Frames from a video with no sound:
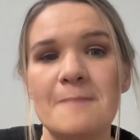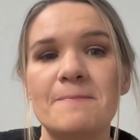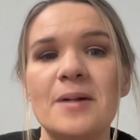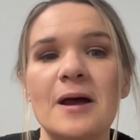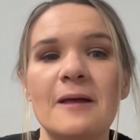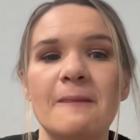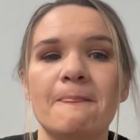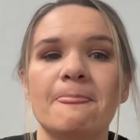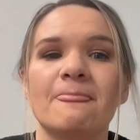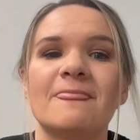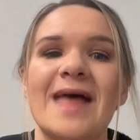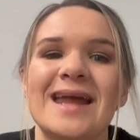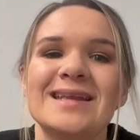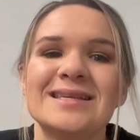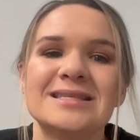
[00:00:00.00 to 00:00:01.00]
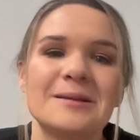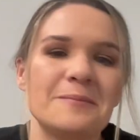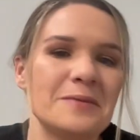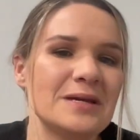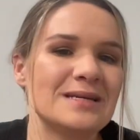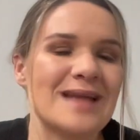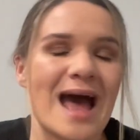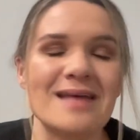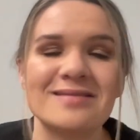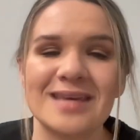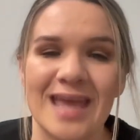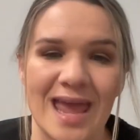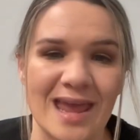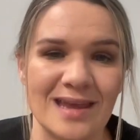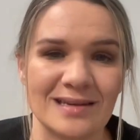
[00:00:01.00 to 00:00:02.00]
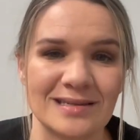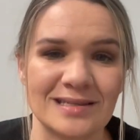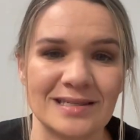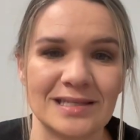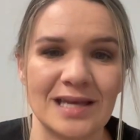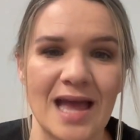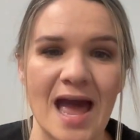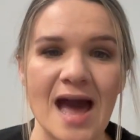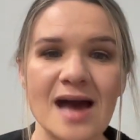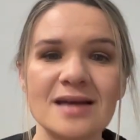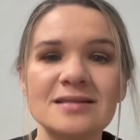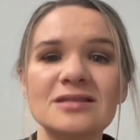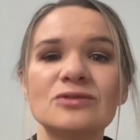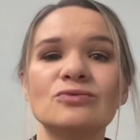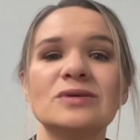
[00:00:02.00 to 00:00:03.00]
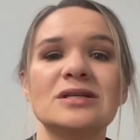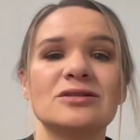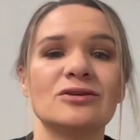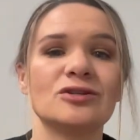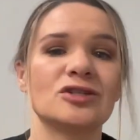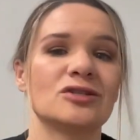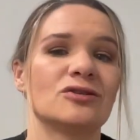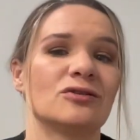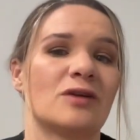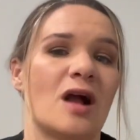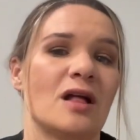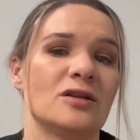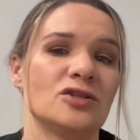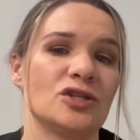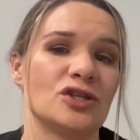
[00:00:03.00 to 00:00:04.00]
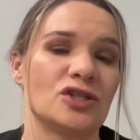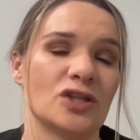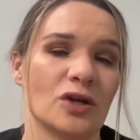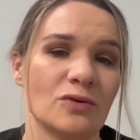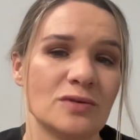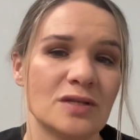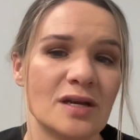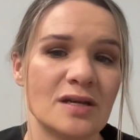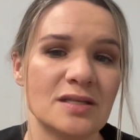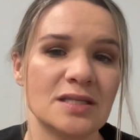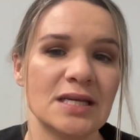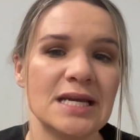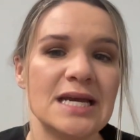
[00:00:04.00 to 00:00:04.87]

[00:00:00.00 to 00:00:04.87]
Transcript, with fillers: But that is simply not the case. As the research in neurology shows us,